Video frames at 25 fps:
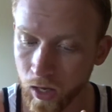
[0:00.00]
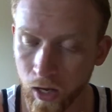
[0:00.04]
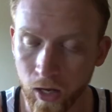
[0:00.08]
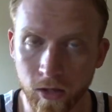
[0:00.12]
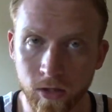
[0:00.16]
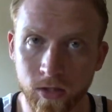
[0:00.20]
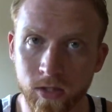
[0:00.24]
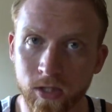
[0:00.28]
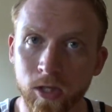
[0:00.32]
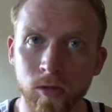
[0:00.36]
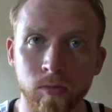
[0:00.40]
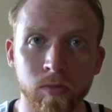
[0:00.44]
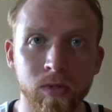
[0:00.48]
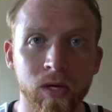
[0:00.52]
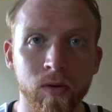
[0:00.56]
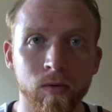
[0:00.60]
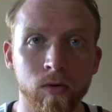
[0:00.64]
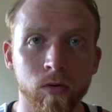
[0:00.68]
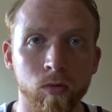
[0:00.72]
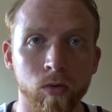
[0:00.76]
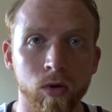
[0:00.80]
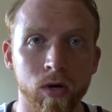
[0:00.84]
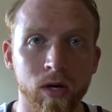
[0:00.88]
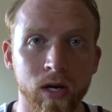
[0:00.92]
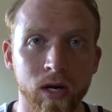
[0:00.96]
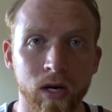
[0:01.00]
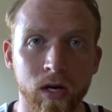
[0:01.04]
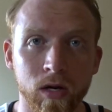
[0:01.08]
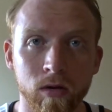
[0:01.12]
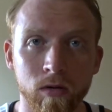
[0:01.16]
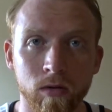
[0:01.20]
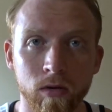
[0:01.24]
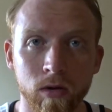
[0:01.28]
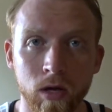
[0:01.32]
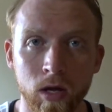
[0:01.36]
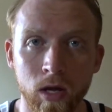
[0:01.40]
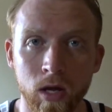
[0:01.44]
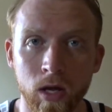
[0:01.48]
I'll still be able to work
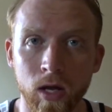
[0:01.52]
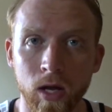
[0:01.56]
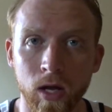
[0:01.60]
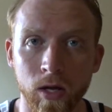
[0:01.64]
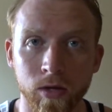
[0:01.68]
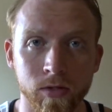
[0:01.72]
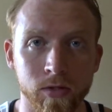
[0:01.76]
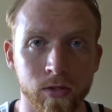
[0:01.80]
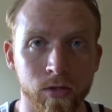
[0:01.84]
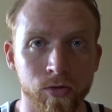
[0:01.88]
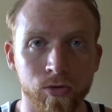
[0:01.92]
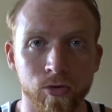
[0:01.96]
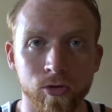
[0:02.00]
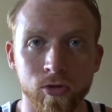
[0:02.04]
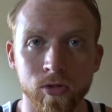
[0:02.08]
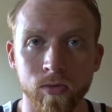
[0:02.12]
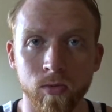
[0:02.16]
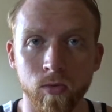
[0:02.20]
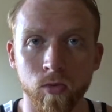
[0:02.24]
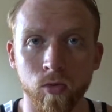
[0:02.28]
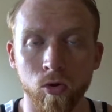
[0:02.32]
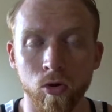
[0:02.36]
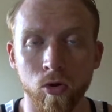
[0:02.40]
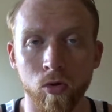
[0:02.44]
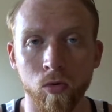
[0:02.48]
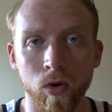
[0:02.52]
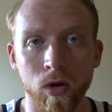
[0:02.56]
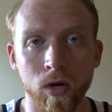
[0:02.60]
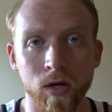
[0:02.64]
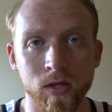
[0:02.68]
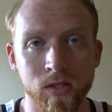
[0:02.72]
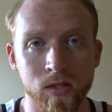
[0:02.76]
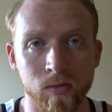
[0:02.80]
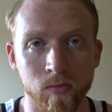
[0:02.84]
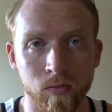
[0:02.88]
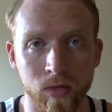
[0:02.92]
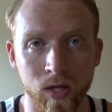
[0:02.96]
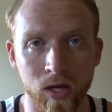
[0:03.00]
out. I'll still do some core
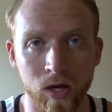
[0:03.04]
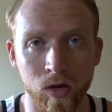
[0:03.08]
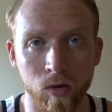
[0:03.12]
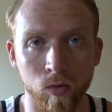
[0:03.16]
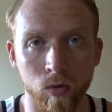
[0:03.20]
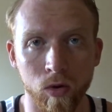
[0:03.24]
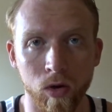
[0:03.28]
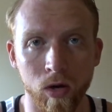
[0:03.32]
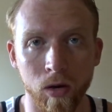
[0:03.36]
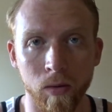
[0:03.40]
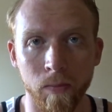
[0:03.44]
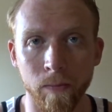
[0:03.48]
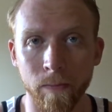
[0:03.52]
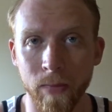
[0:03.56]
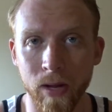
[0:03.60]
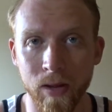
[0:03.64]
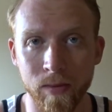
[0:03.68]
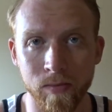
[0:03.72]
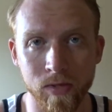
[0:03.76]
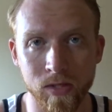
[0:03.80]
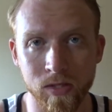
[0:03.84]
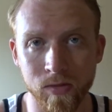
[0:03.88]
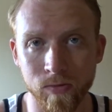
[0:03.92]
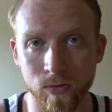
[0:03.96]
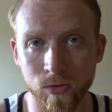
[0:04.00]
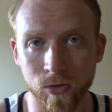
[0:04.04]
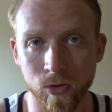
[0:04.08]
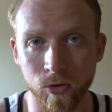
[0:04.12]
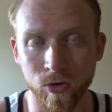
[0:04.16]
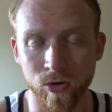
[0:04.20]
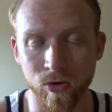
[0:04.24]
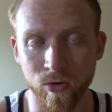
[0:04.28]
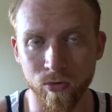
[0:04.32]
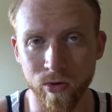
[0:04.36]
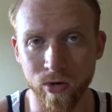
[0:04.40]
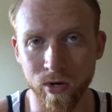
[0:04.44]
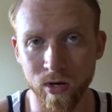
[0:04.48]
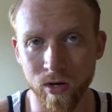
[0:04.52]
work, some leg work, maybe some
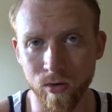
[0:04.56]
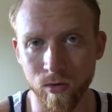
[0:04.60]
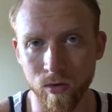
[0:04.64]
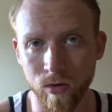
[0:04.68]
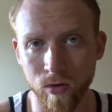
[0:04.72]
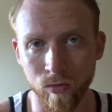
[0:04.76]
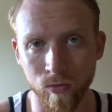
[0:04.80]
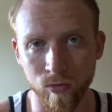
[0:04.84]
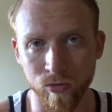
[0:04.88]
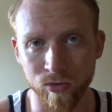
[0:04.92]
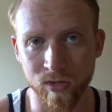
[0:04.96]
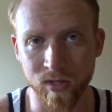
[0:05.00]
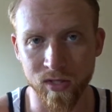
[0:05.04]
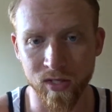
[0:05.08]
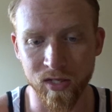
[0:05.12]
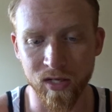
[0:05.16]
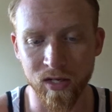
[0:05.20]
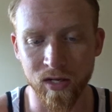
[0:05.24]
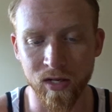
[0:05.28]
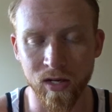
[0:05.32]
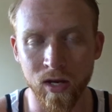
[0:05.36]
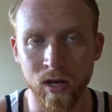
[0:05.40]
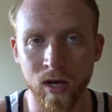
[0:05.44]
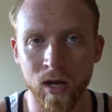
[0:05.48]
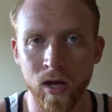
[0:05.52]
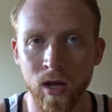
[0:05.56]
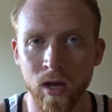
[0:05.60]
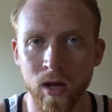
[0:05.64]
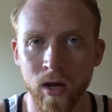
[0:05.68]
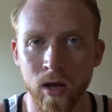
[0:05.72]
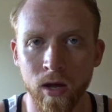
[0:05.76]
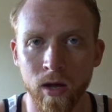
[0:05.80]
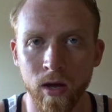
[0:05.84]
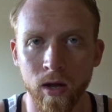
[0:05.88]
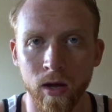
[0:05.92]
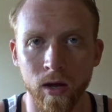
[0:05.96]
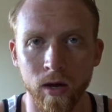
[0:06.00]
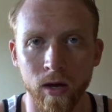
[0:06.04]
shoulder work. We'll see.
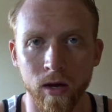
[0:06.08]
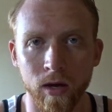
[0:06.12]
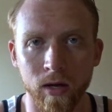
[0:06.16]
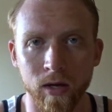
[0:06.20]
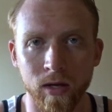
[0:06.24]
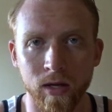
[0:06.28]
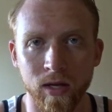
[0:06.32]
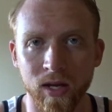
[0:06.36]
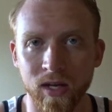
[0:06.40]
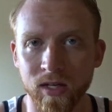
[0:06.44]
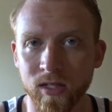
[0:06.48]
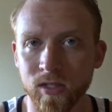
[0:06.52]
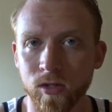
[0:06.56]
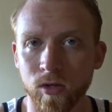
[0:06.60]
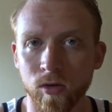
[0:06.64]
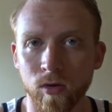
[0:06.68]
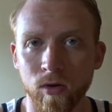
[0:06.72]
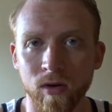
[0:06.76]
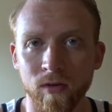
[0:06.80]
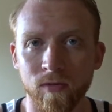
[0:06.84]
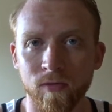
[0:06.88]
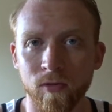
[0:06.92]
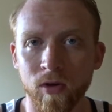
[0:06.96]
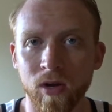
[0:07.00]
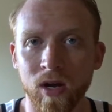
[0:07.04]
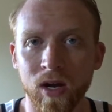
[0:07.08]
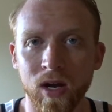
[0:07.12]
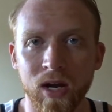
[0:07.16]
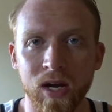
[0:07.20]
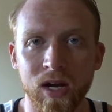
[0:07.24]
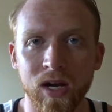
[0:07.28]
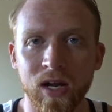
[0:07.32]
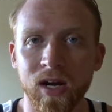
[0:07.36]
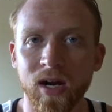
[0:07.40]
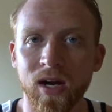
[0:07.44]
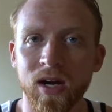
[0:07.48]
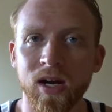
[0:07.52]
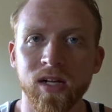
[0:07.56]
Yeah, so if you get
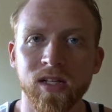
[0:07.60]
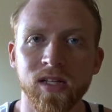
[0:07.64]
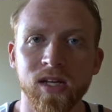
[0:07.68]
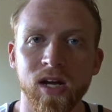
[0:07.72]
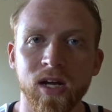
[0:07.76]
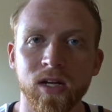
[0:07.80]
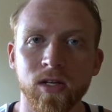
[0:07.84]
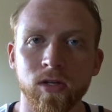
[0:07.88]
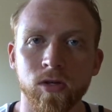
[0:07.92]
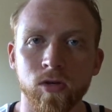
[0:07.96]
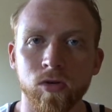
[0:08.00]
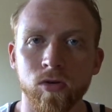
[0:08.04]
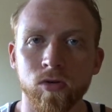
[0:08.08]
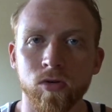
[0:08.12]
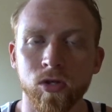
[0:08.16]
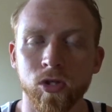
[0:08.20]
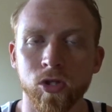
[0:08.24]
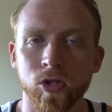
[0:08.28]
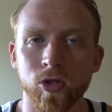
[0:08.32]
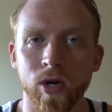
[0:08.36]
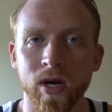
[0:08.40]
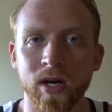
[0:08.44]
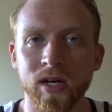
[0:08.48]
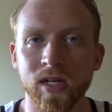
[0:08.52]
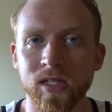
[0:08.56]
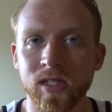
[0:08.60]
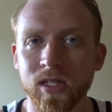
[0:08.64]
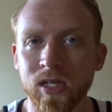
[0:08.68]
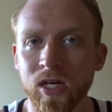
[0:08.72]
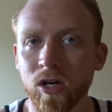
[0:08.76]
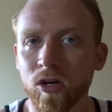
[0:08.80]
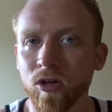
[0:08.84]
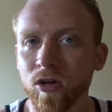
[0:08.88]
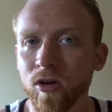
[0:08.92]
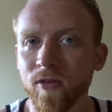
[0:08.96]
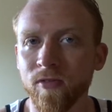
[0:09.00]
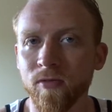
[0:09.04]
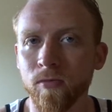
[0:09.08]
any kind of tattoo, try to
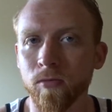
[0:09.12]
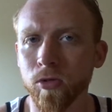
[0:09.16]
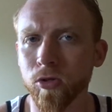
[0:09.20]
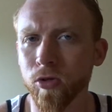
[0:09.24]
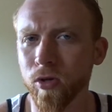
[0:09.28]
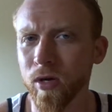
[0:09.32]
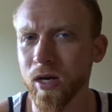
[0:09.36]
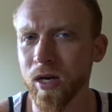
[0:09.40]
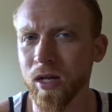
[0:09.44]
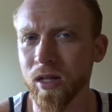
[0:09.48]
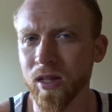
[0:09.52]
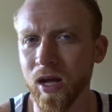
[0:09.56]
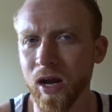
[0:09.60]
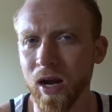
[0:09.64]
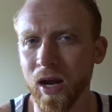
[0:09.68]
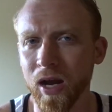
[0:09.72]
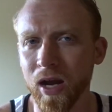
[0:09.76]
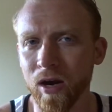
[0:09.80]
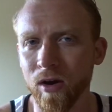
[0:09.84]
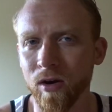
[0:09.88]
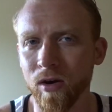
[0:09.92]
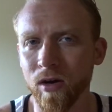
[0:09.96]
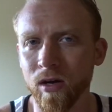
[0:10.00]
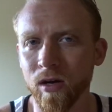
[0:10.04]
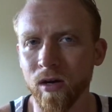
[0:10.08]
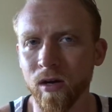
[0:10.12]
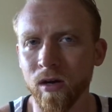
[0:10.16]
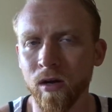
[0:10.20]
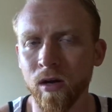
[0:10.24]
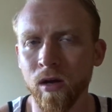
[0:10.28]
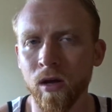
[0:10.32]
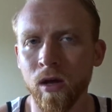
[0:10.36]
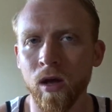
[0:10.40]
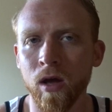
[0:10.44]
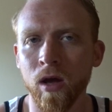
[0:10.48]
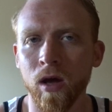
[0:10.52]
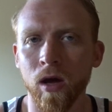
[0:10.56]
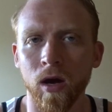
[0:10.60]
steer clear from training that area.
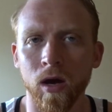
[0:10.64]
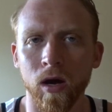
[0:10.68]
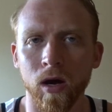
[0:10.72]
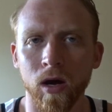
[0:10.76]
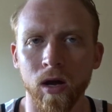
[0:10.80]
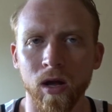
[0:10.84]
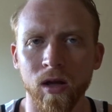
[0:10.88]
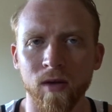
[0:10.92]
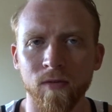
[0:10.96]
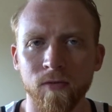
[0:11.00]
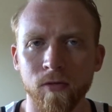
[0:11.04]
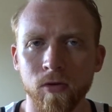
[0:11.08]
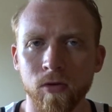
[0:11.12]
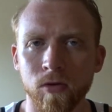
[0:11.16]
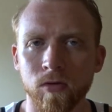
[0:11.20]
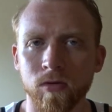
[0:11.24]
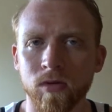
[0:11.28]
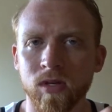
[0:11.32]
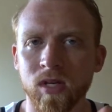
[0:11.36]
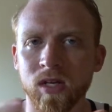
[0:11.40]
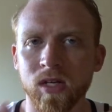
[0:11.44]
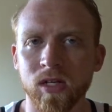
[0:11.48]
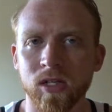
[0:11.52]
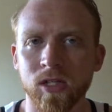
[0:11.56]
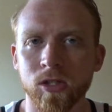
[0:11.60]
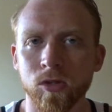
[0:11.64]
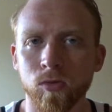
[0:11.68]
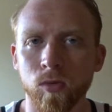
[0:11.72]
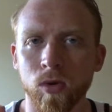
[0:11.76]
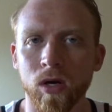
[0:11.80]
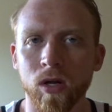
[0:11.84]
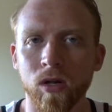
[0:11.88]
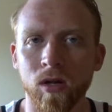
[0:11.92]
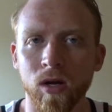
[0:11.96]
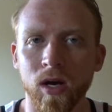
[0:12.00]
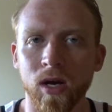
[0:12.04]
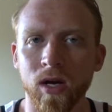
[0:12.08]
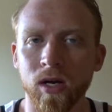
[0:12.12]
If you tend to
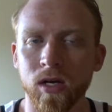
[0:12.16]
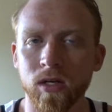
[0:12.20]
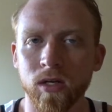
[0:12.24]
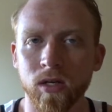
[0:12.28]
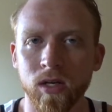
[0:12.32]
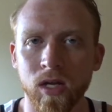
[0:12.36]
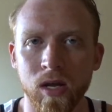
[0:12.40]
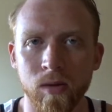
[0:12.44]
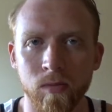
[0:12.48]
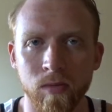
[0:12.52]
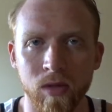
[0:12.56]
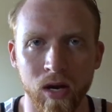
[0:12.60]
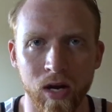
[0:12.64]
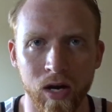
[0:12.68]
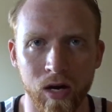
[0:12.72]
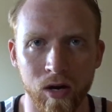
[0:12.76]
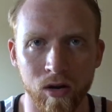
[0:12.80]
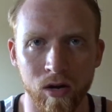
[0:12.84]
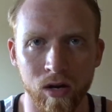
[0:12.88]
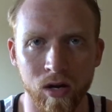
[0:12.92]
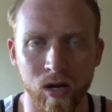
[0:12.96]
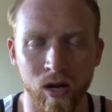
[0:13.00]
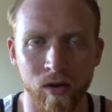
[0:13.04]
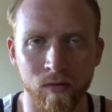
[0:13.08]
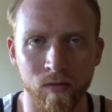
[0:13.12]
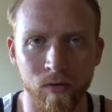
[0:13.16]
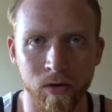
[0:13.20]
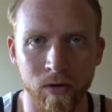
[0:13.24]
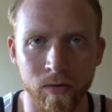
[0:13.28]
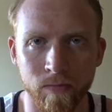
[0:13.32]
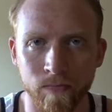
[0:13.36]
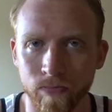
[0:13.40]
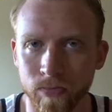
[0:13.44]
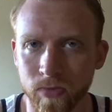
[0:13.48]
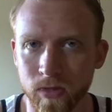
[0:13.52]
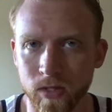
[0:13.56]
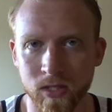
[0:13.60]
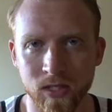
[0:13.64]
sweat a lot, keep that area
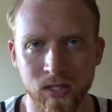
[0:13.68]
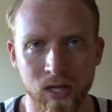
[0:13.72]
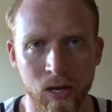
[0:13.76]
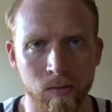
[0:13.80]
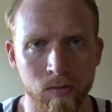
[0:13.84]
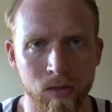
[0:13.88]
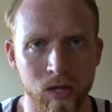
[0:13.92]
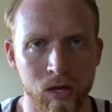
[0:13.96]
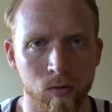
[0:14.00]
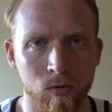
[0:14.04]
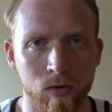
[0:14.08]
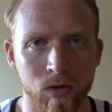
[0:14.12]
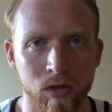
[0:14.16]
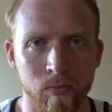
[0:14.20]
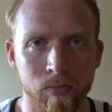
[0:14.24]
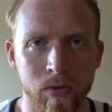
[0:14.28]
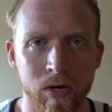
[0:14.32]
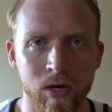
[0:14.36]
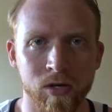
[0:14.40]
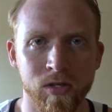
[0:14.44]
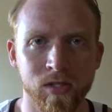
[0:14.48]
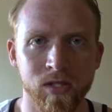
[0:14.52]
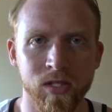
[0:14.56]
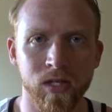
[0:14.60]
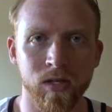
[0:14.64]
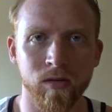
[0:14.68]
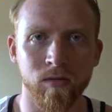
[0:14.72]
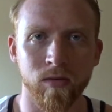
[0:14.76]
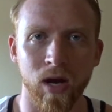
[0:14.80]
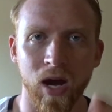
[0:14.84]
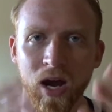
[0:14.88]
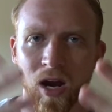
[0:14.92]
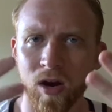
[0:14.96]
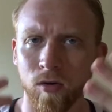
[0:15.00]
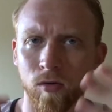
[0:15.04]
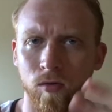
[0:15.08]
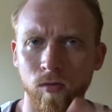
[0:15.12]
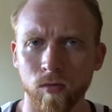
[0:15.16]
covered. Same thing with a piercing.
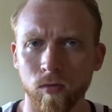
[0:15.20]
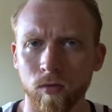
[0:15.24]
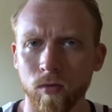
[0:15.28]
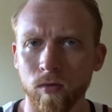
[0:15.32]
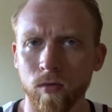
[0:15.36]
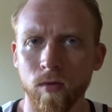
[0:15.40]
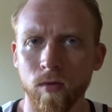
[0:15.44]
I don't